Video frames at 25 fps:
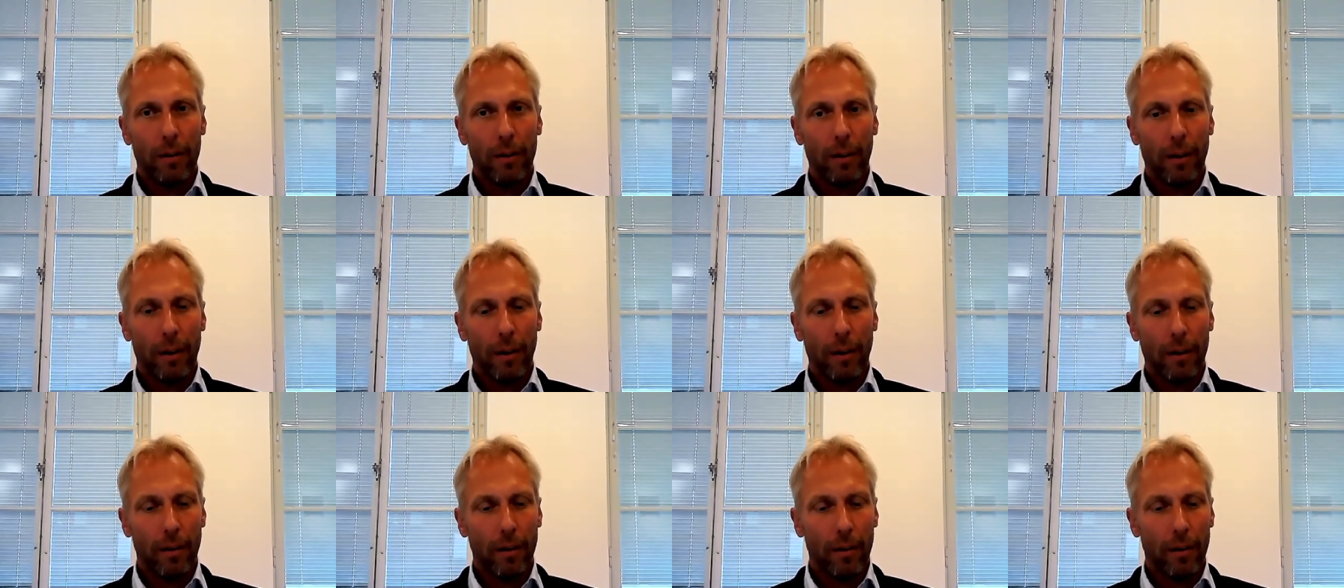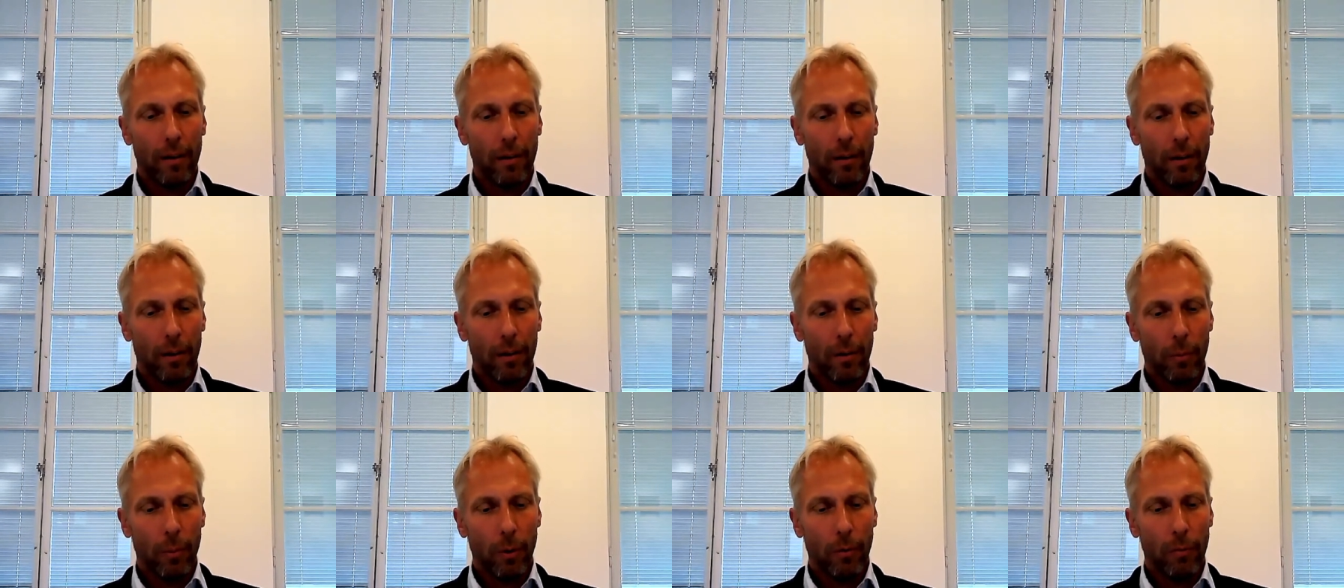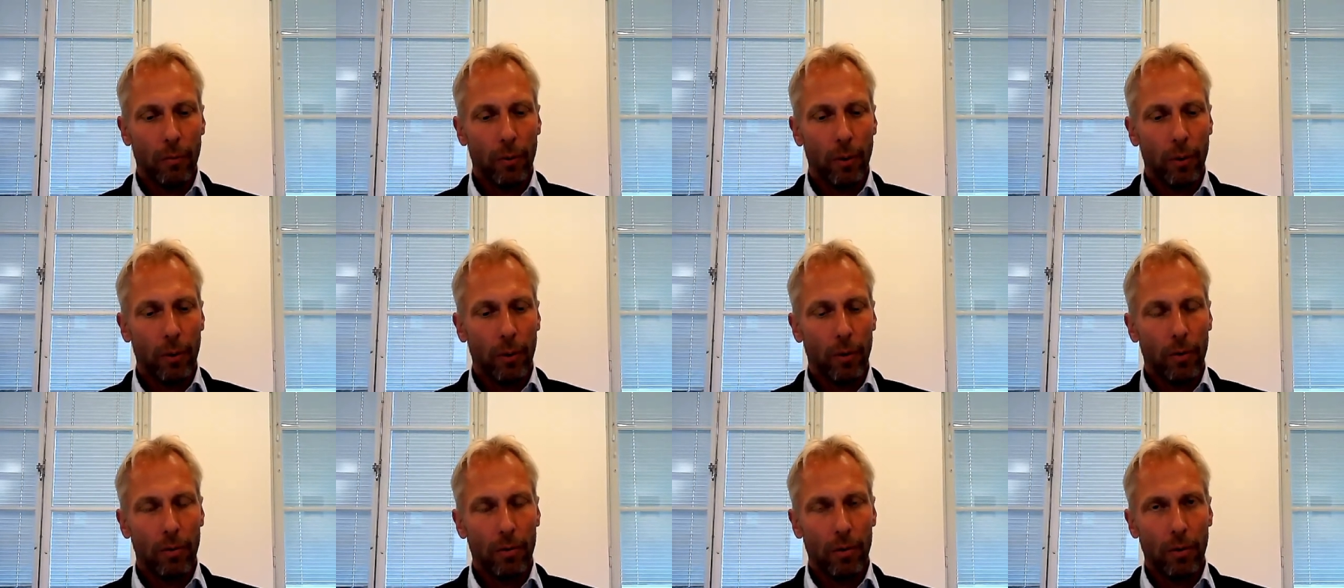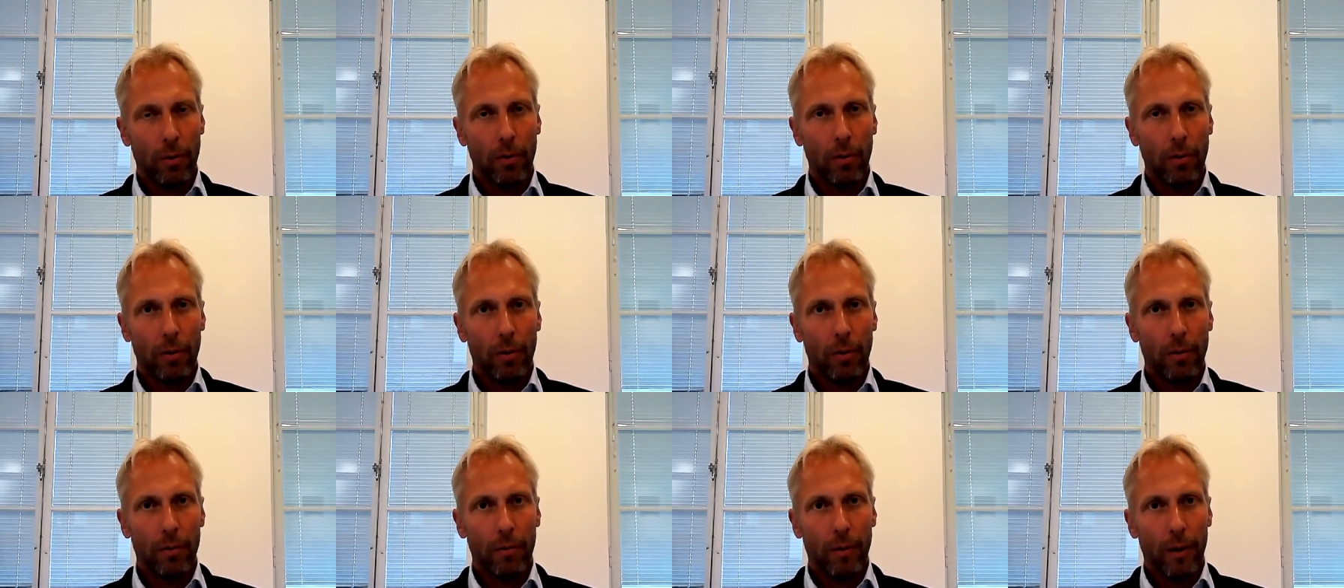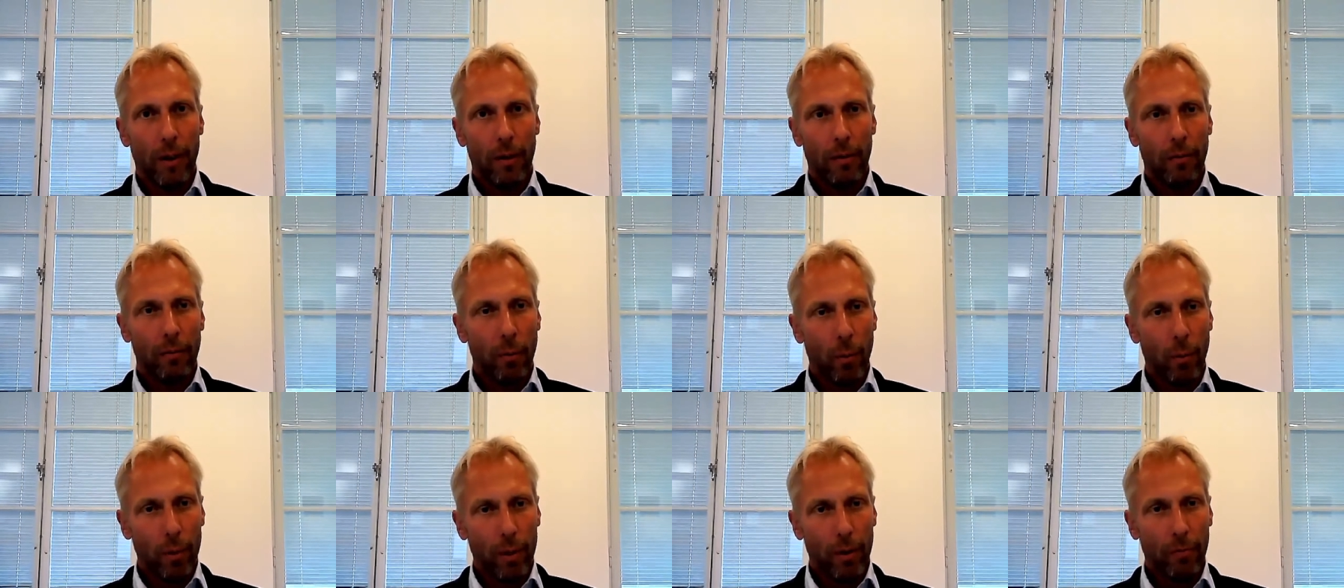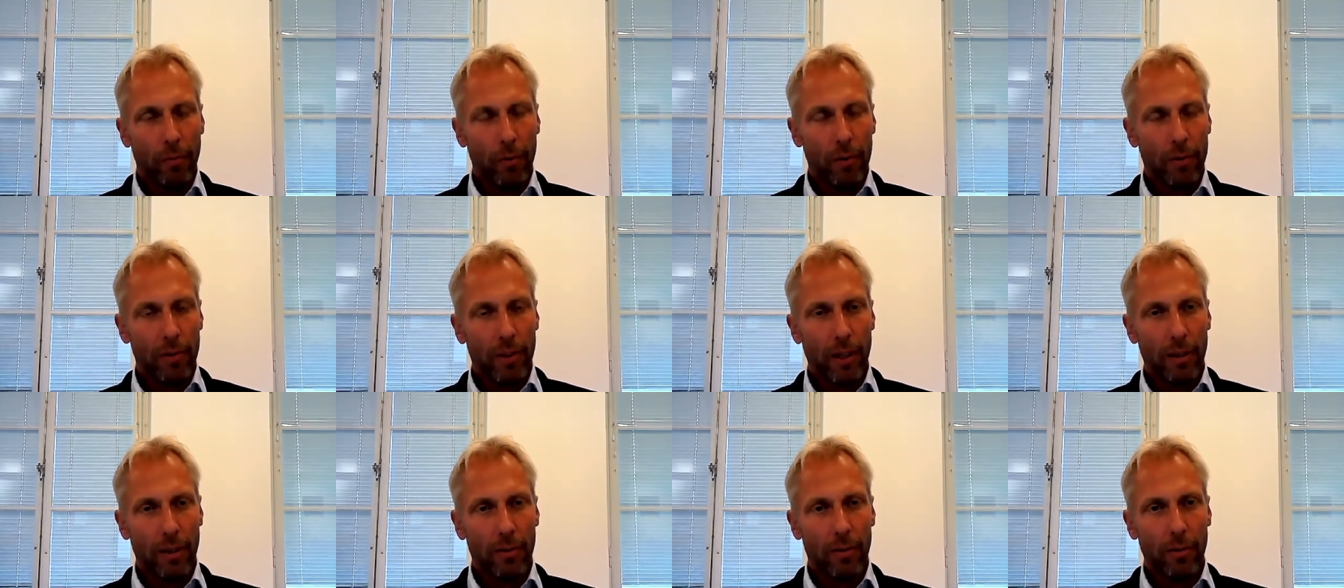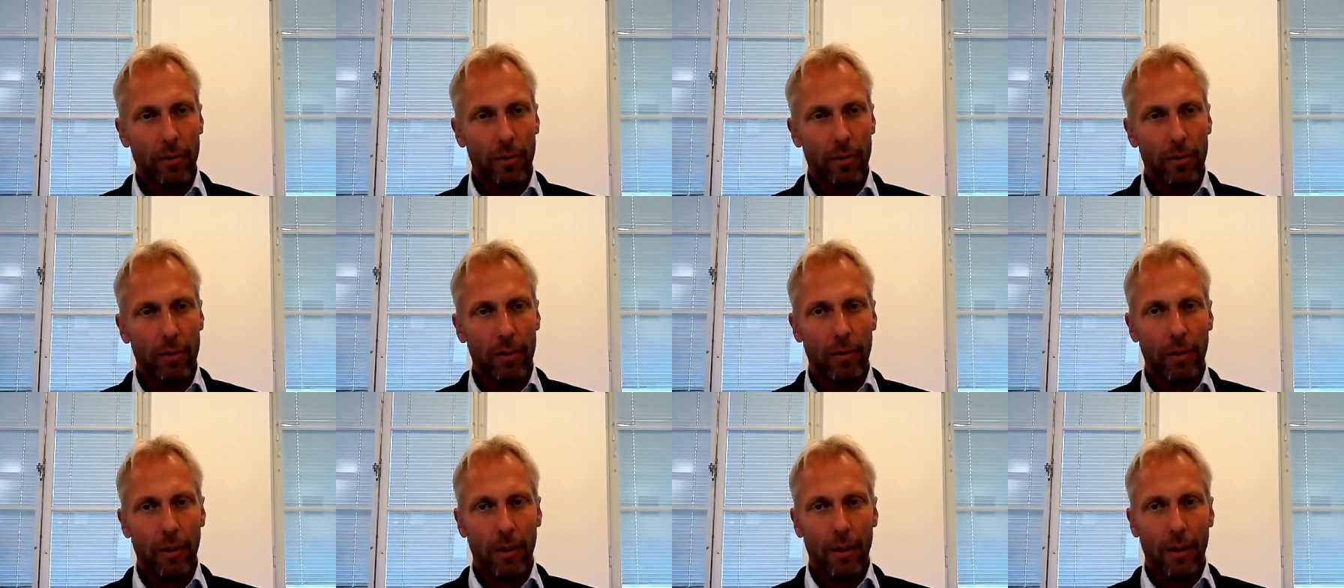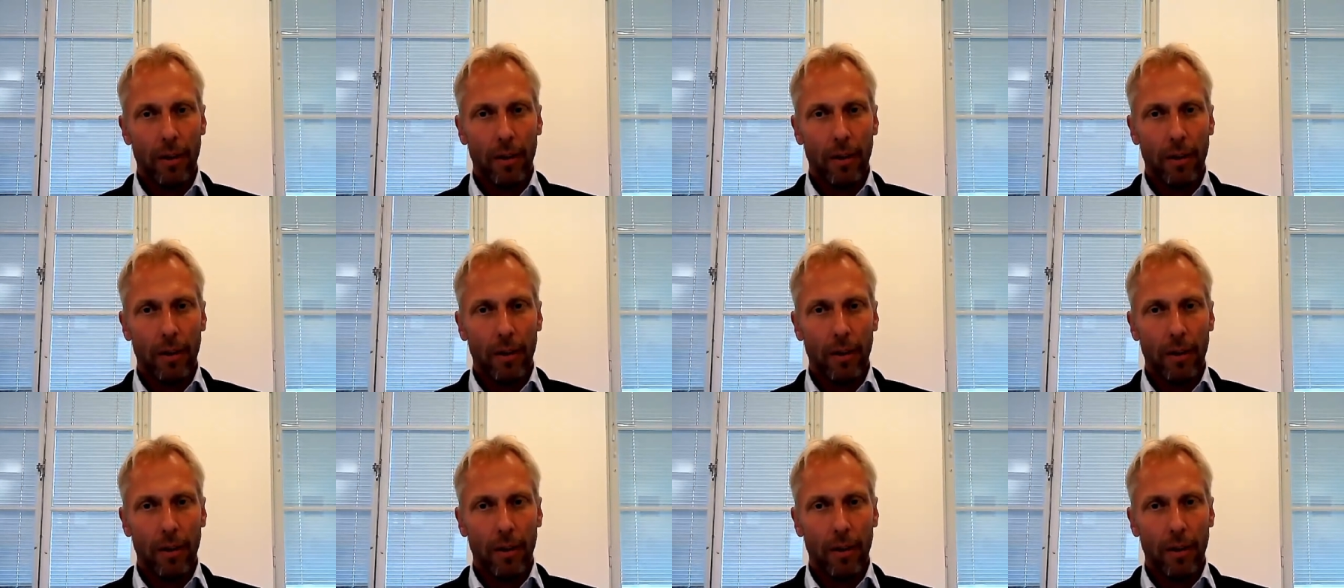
And uh, we focus on four different sectors.